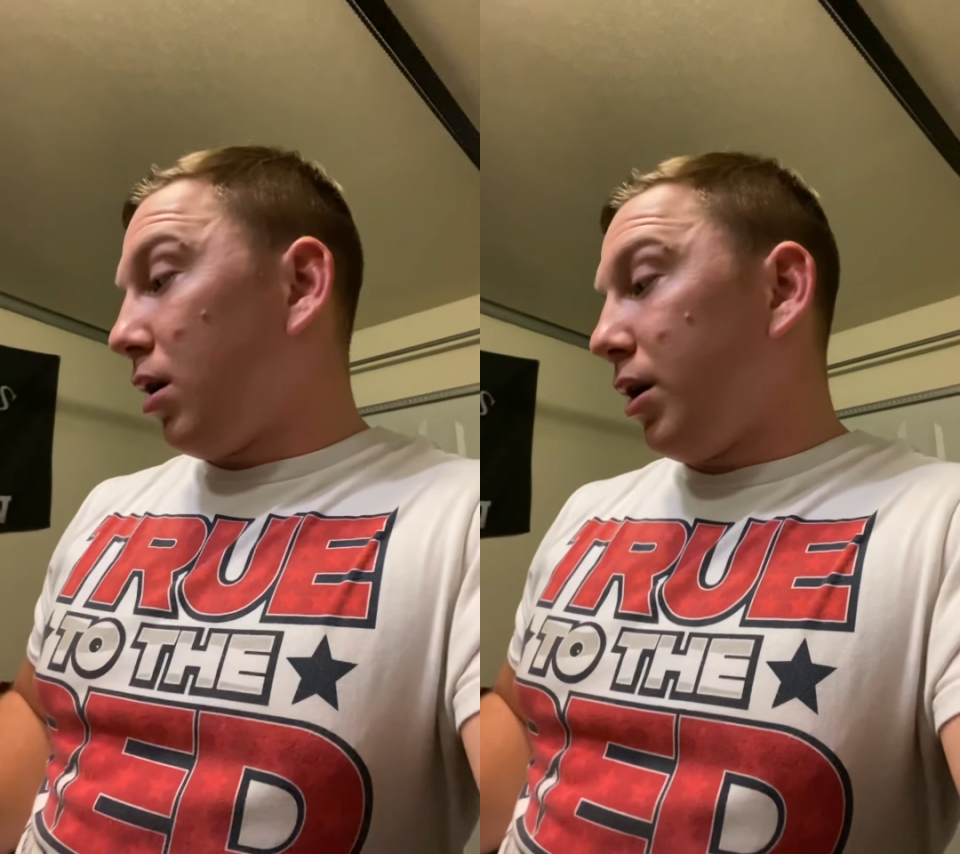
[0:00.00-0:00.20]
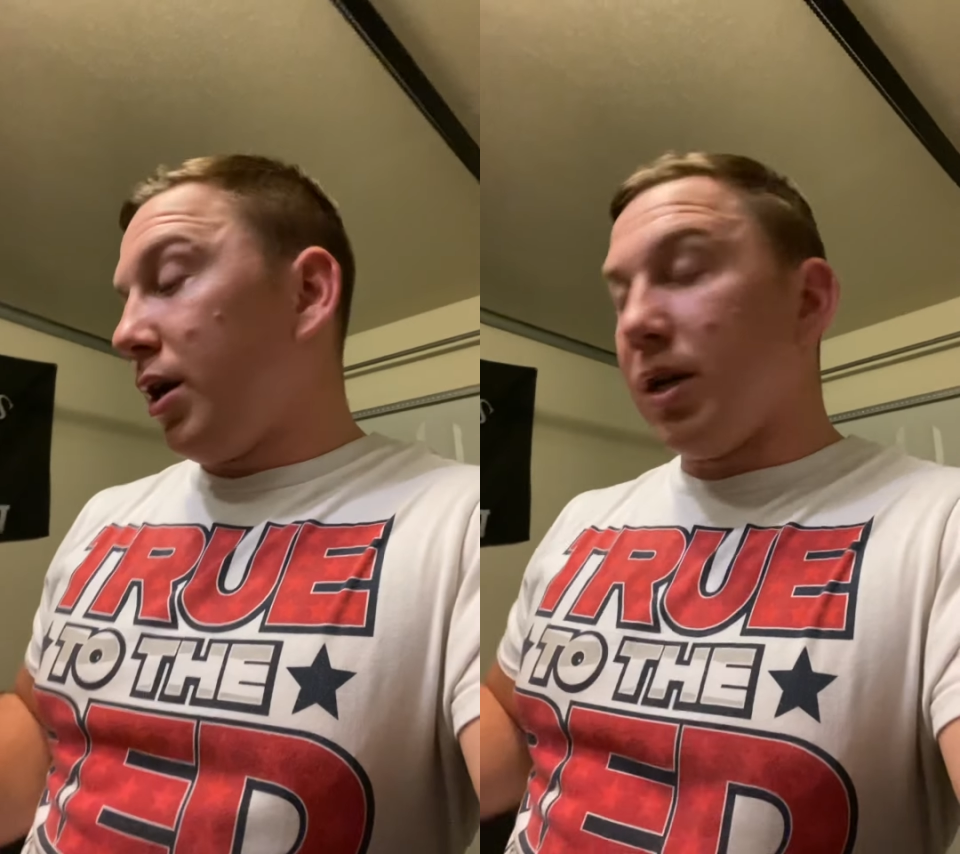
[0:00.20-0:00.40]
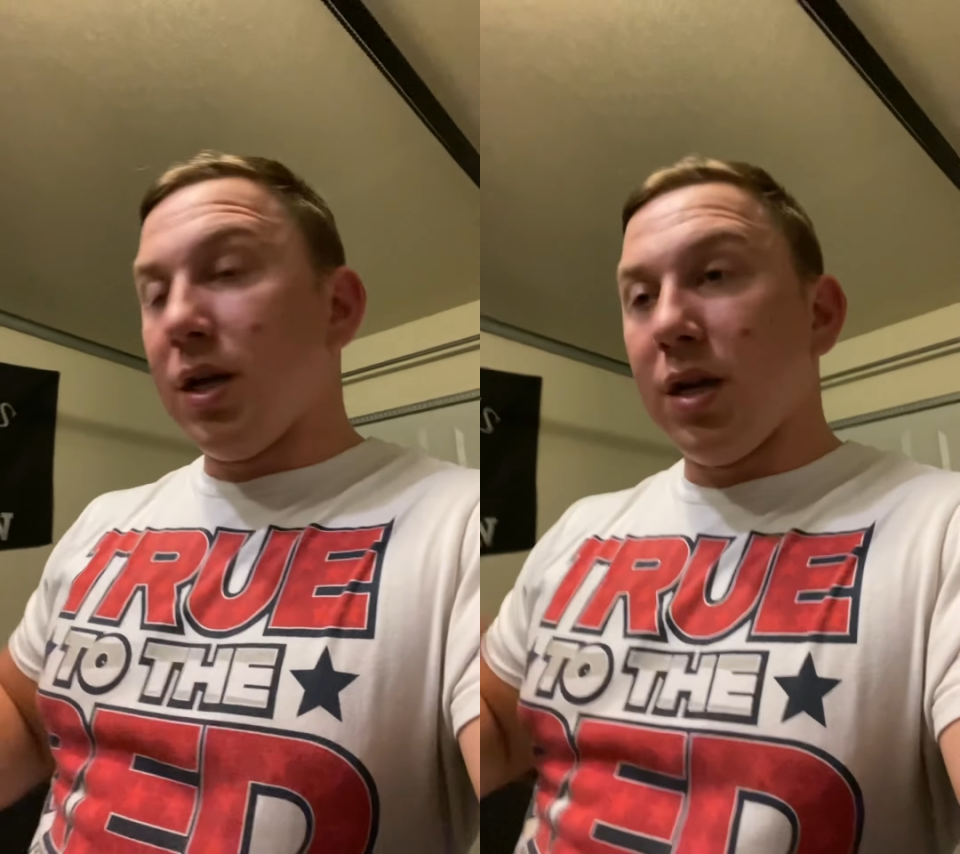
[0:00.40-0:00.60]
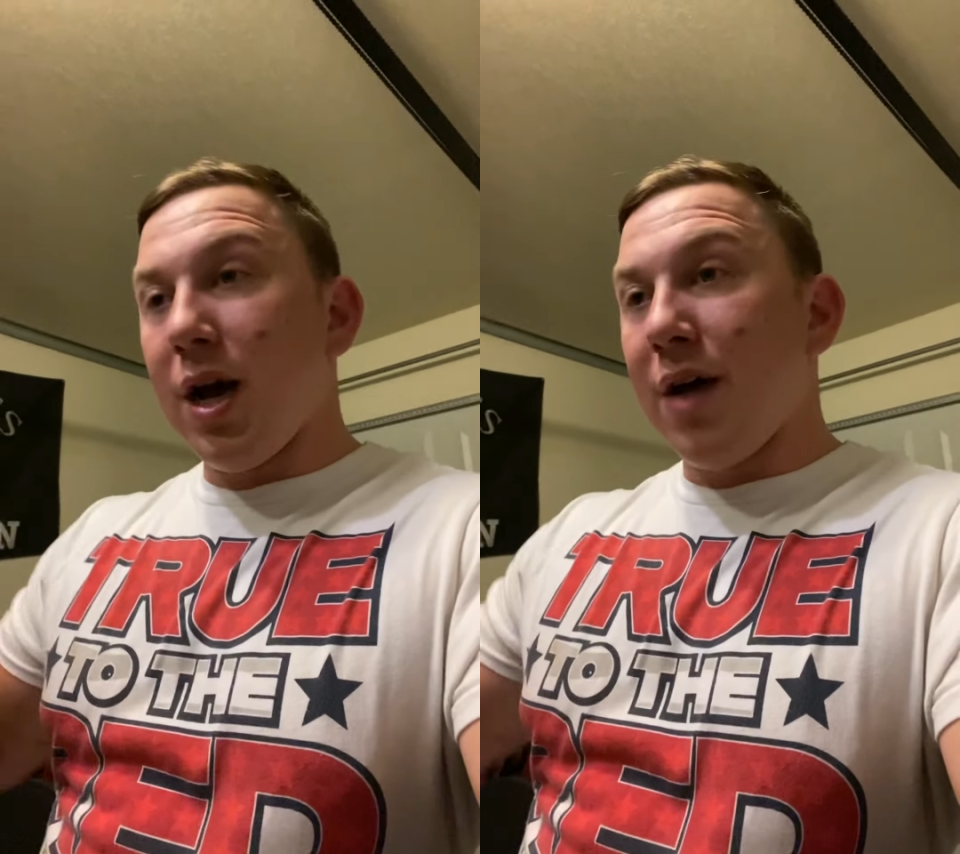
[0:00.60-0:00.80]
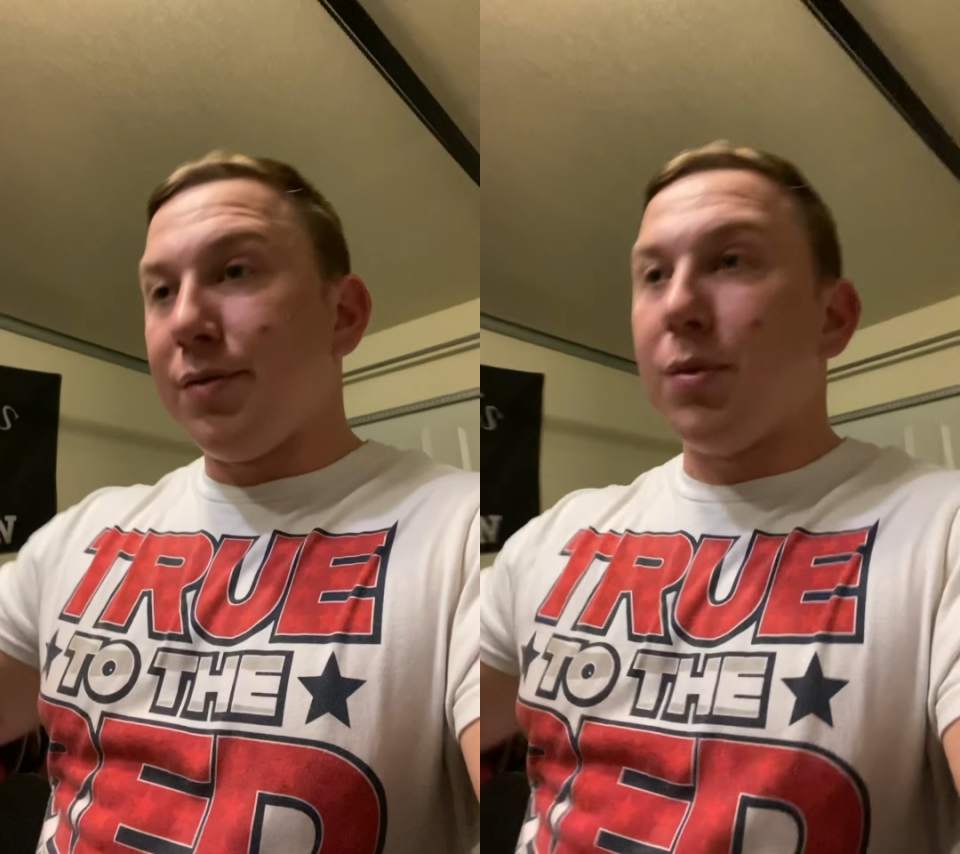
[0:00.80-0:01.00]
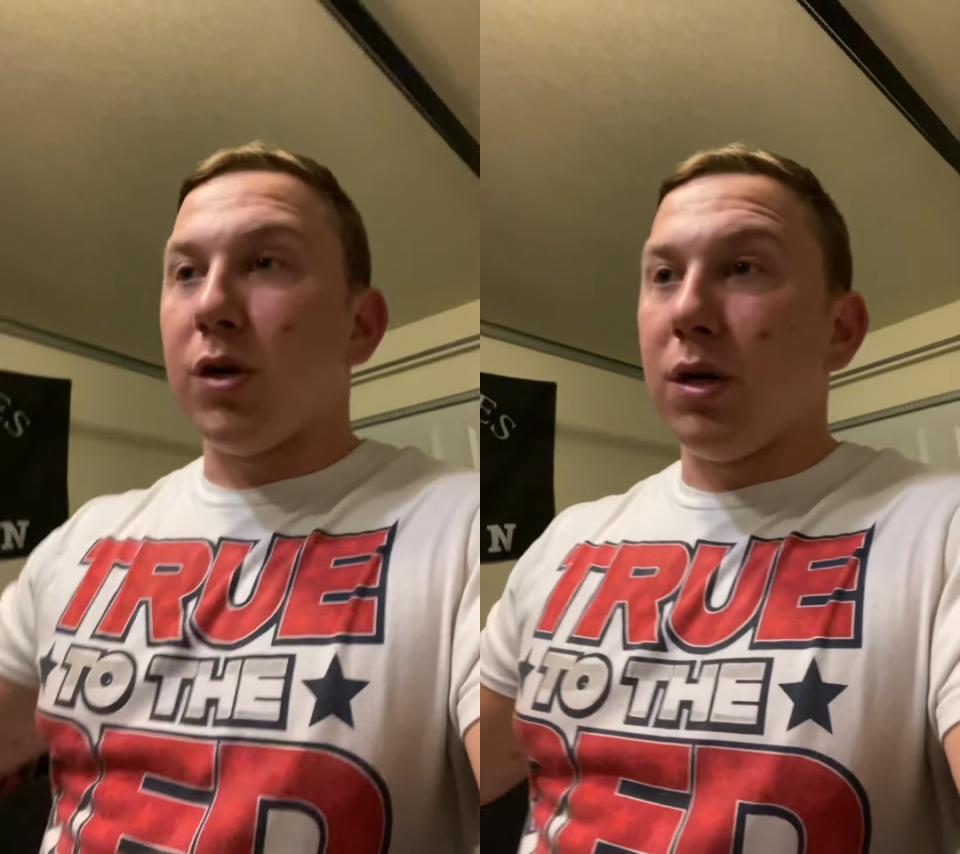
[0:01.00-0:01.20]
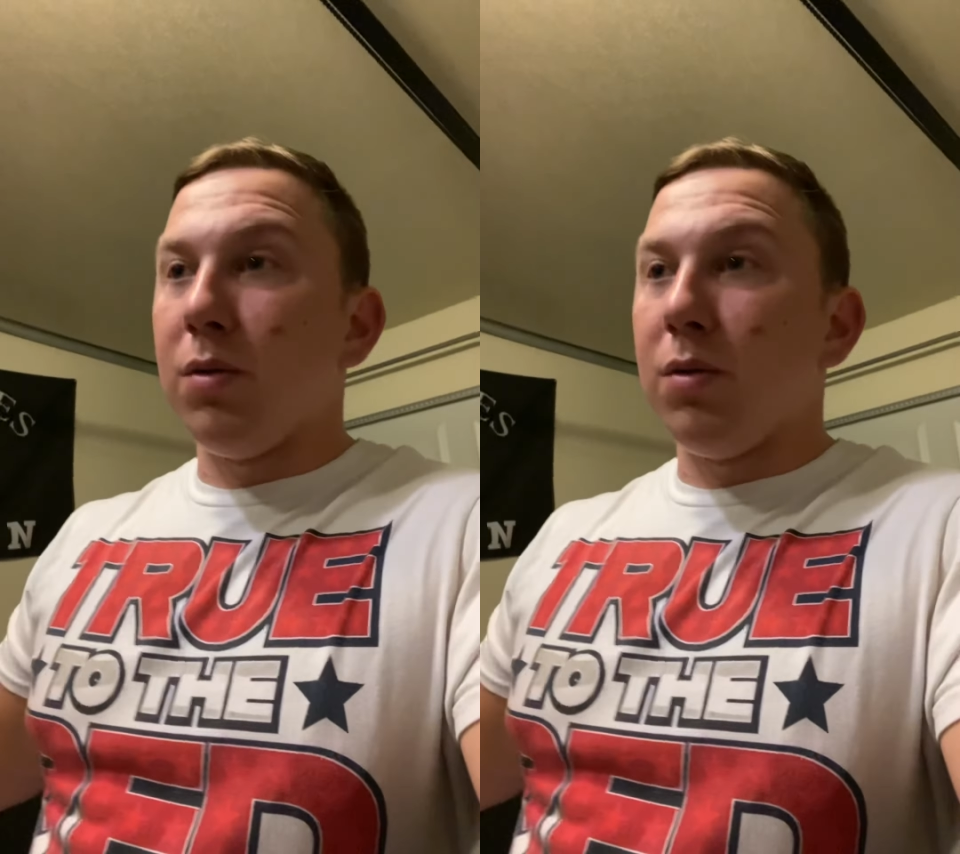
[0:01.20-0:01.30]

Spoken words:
he had to get an aftermarket